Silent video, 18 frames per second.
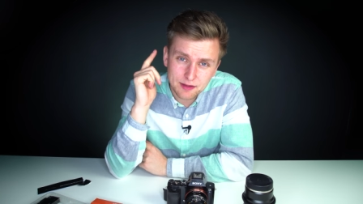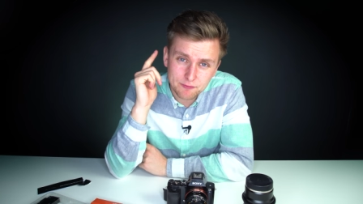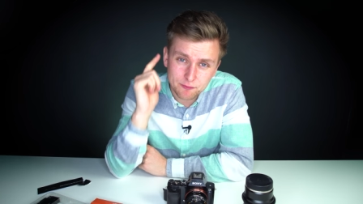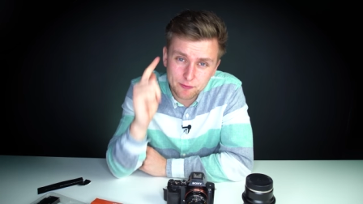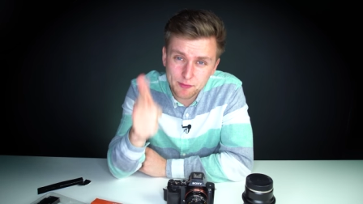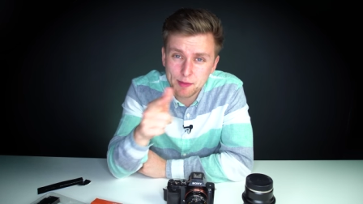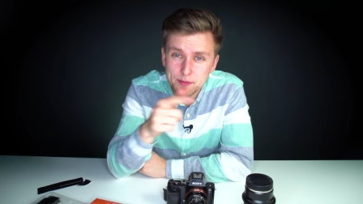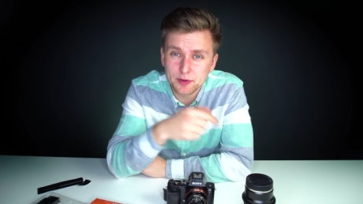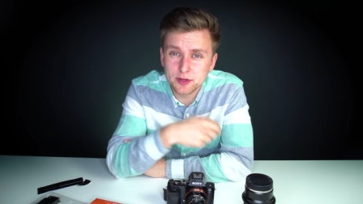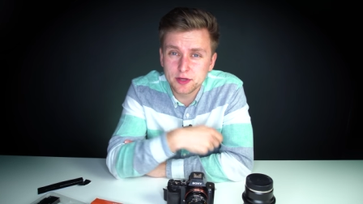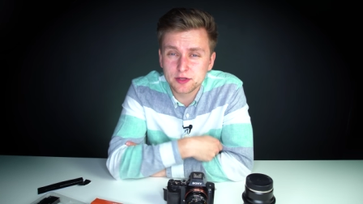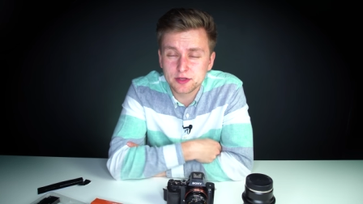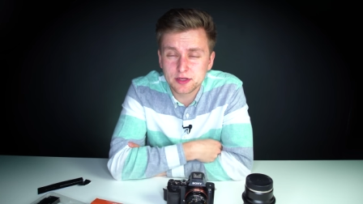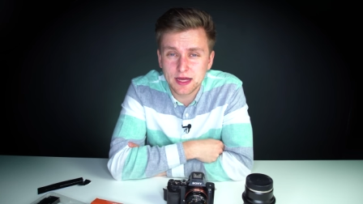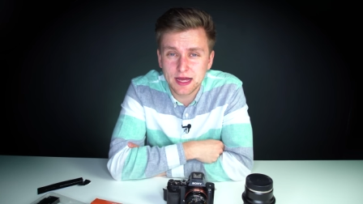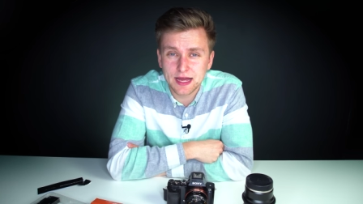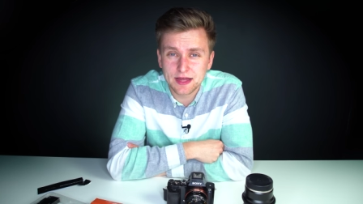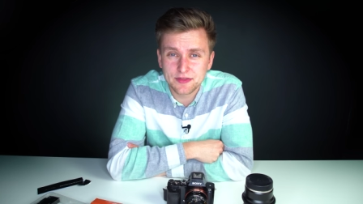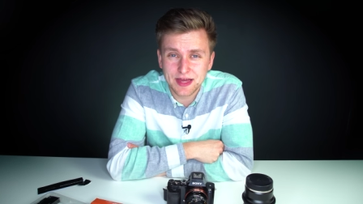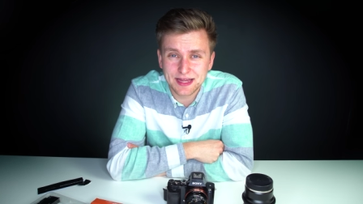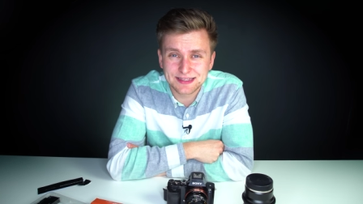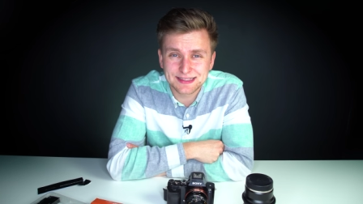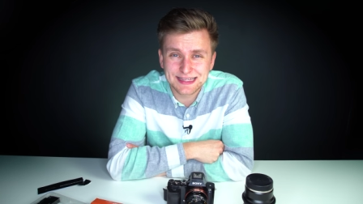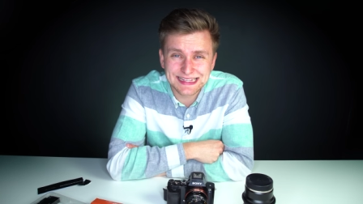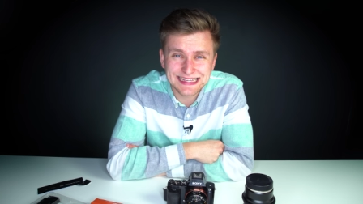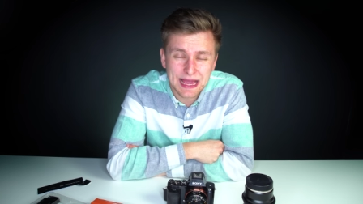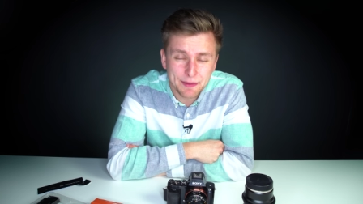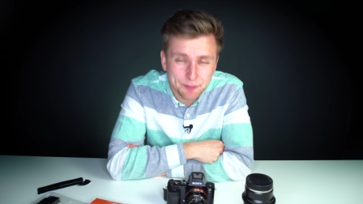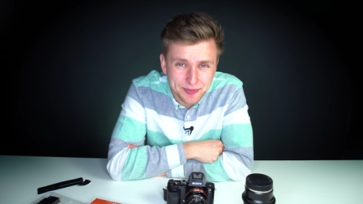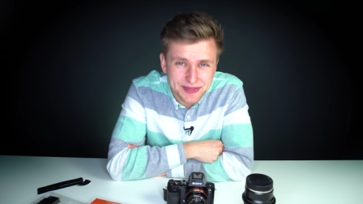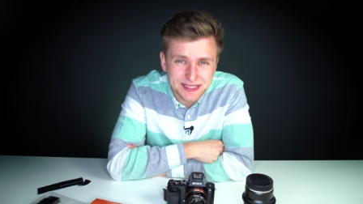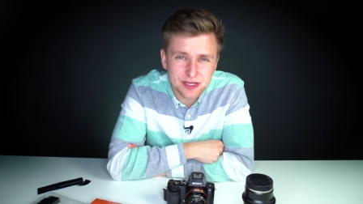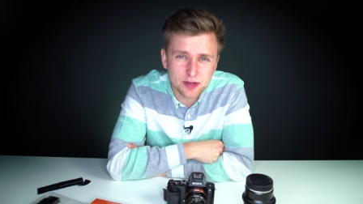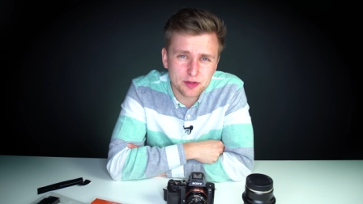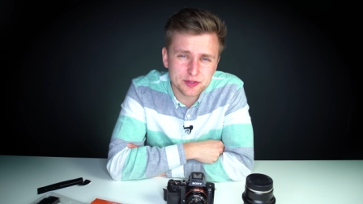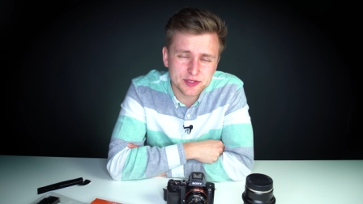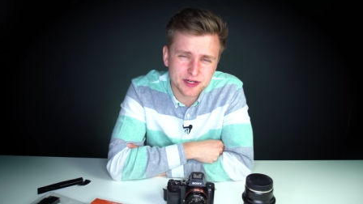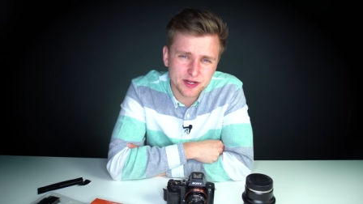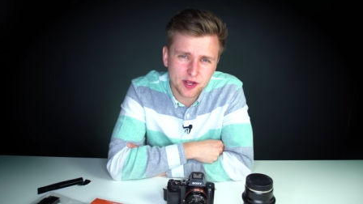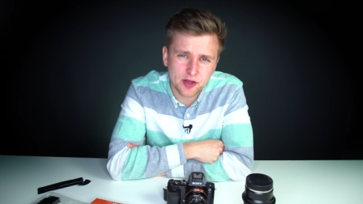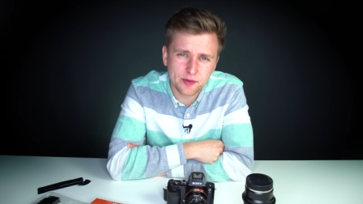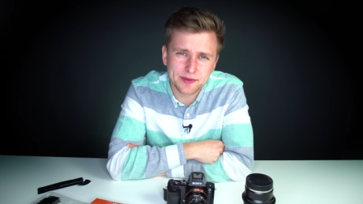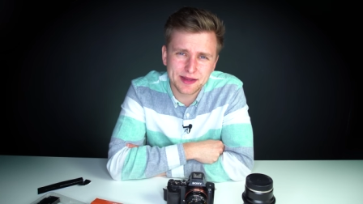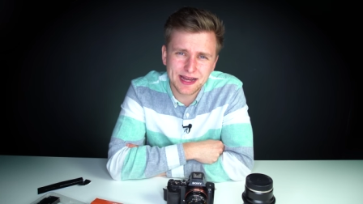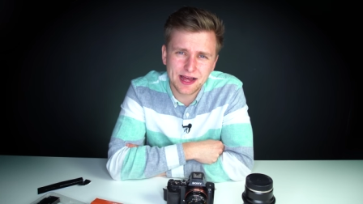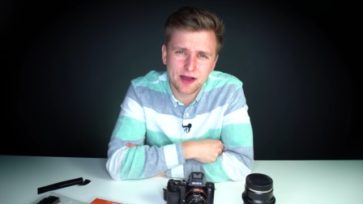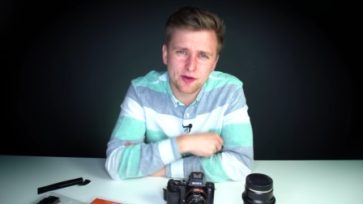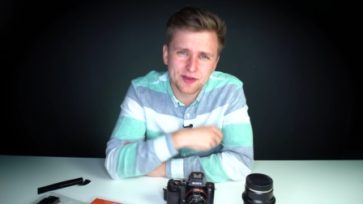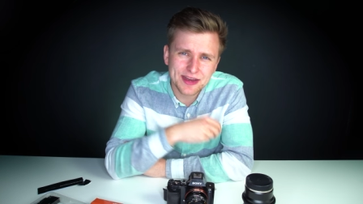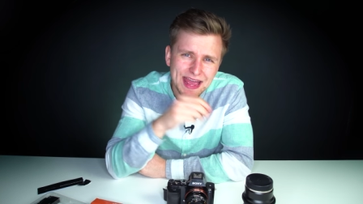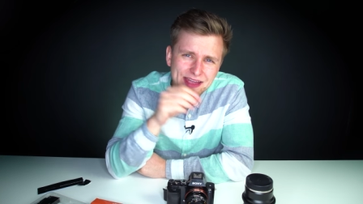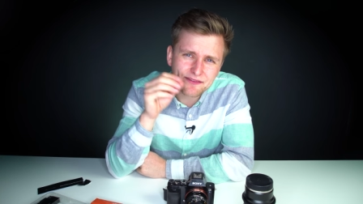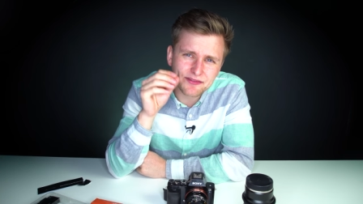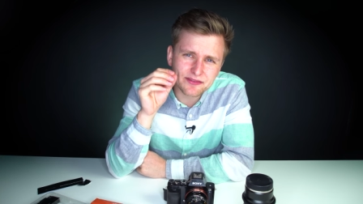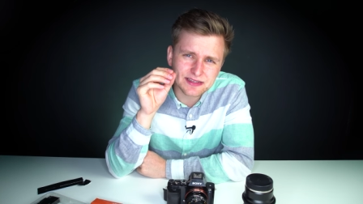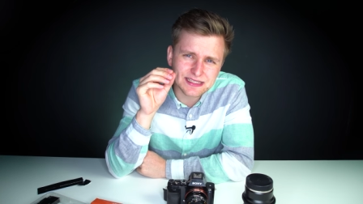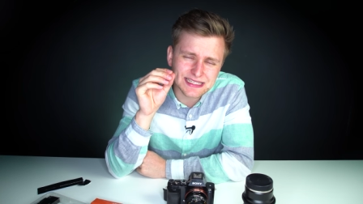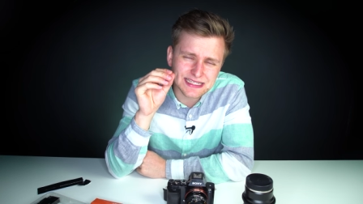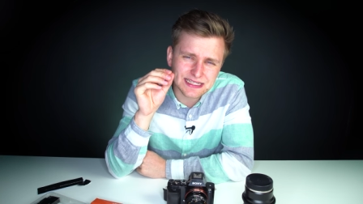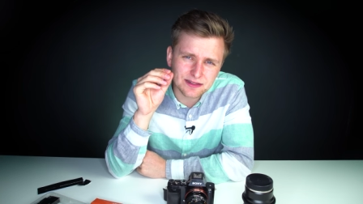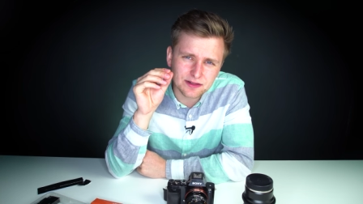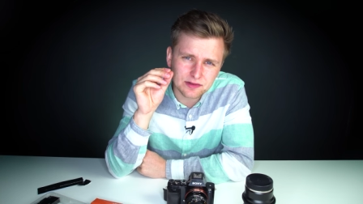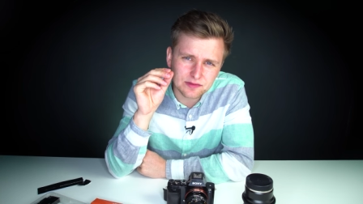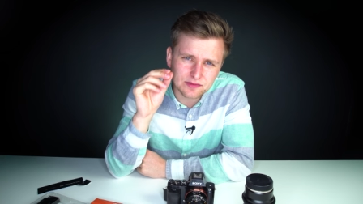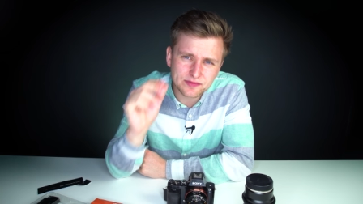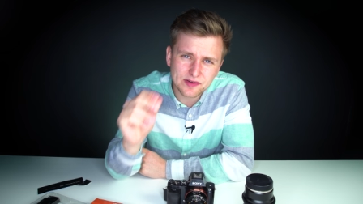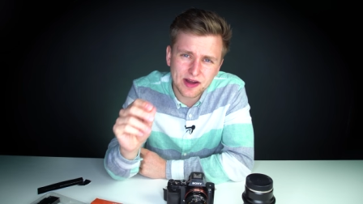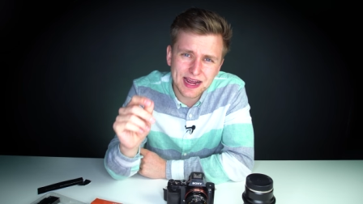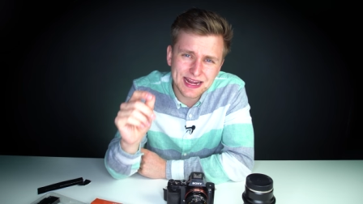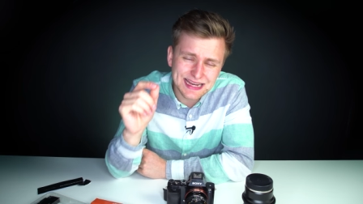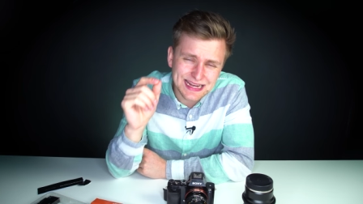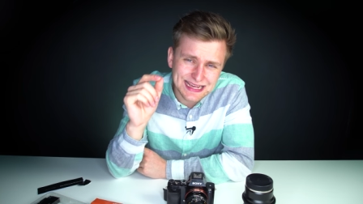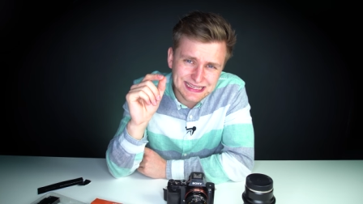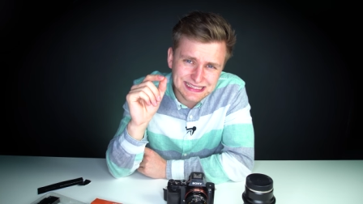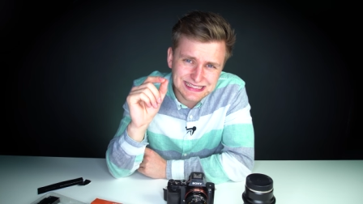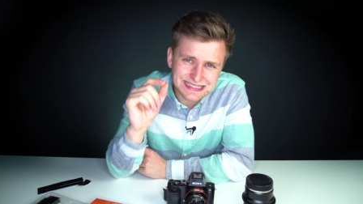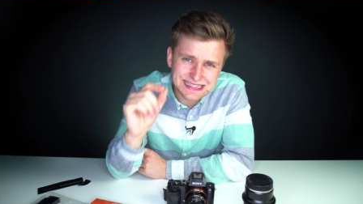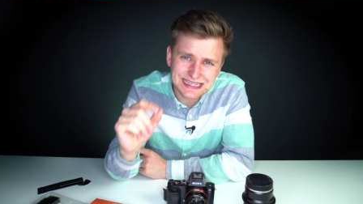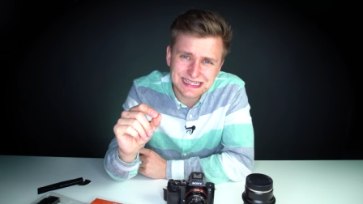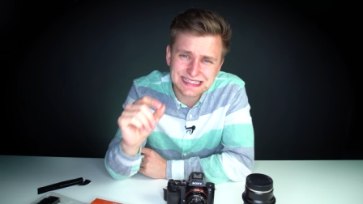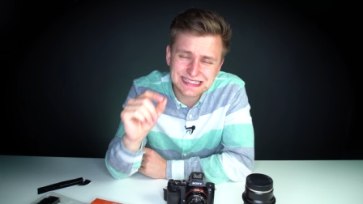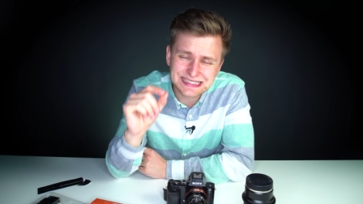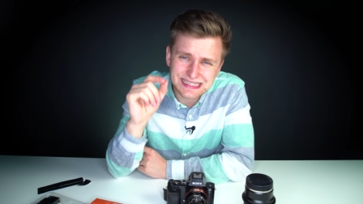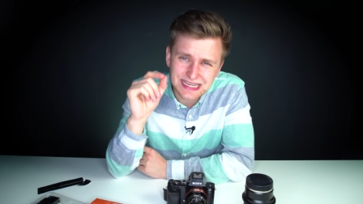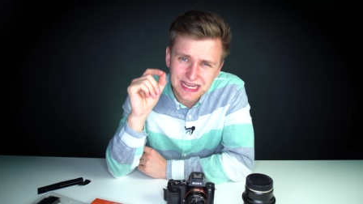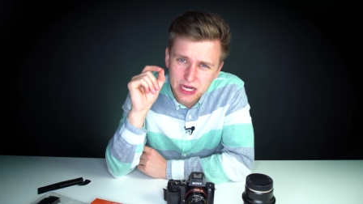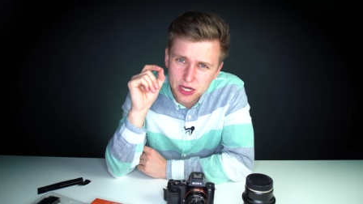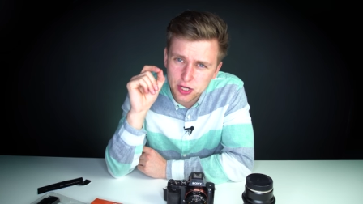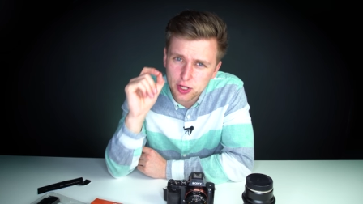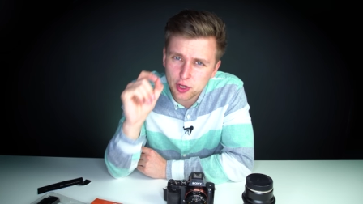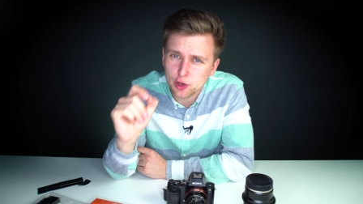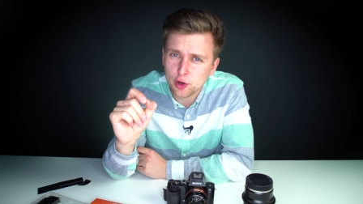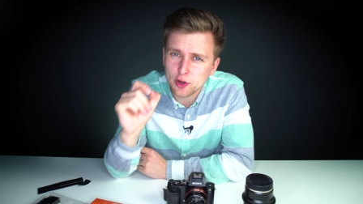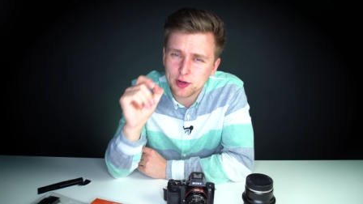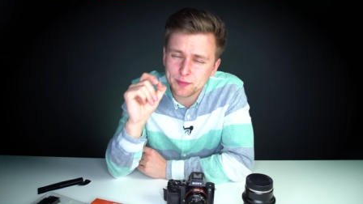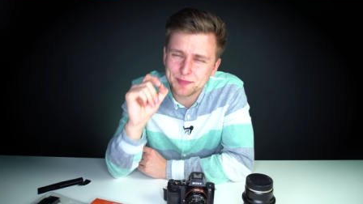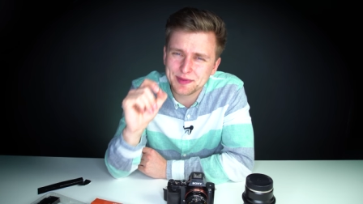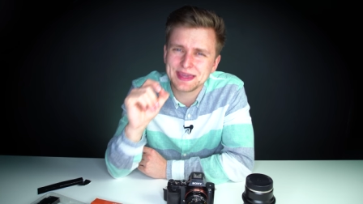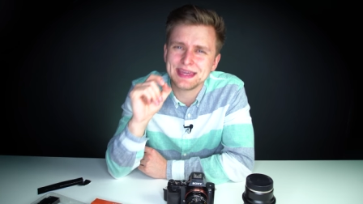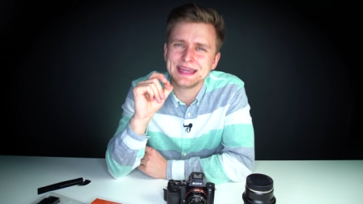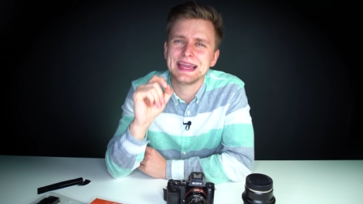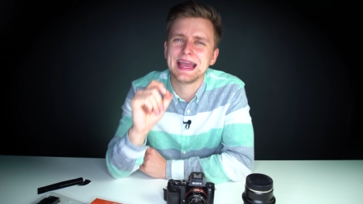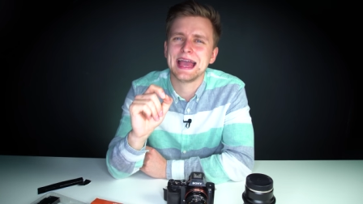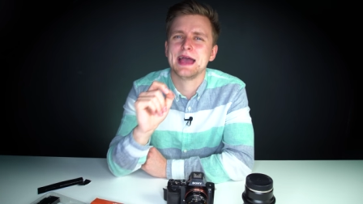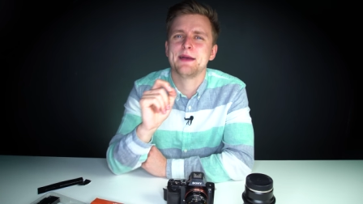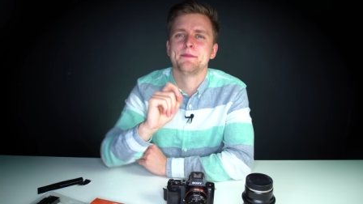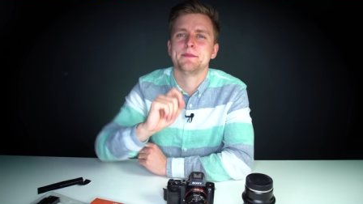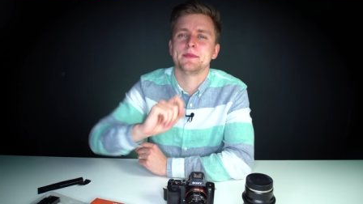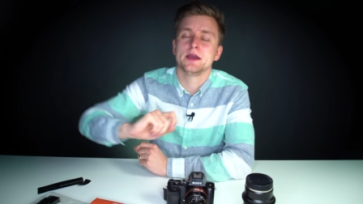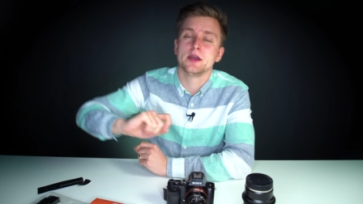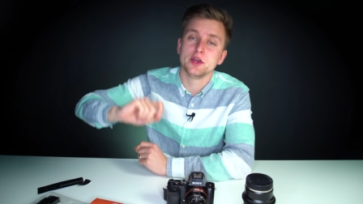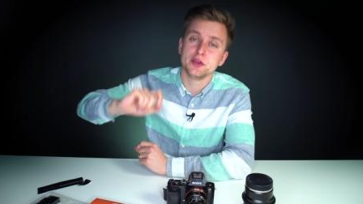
Remember that episodes are coming out every single Friday, 6:00 p.m.